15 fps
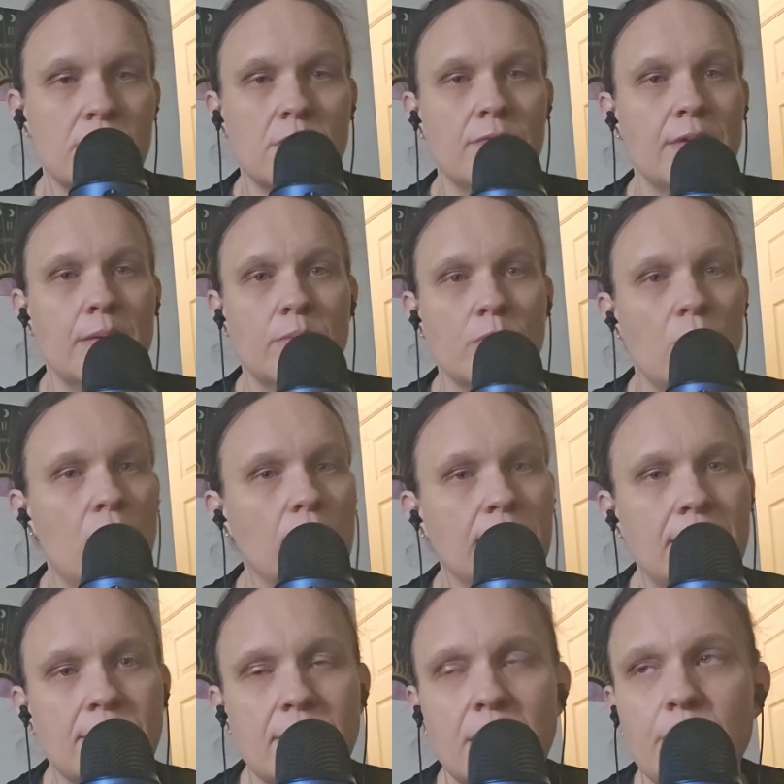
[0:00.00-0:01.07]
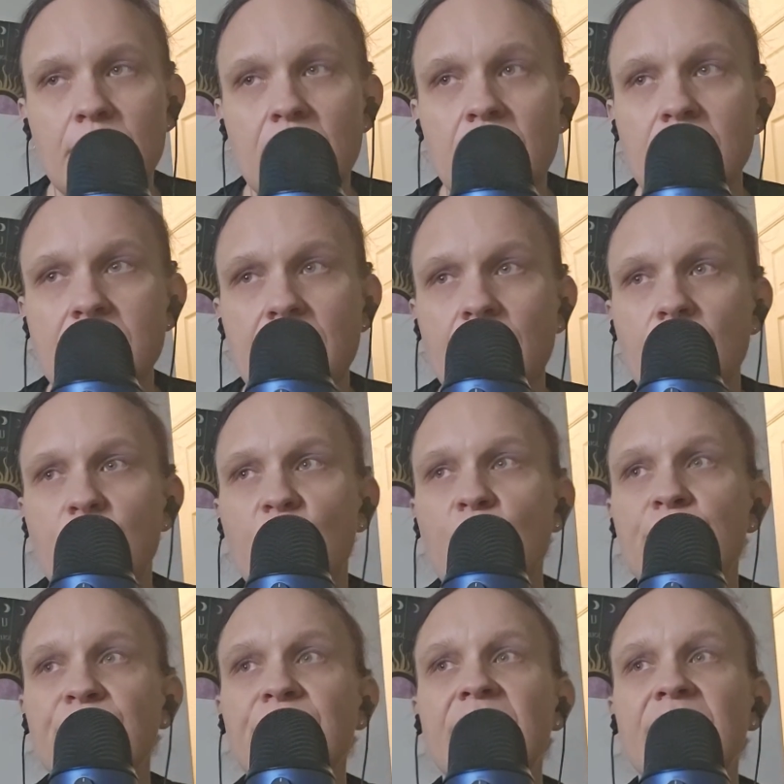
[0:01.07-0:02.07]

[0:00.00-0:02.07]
so if I'm wrong, that's going to be terrible.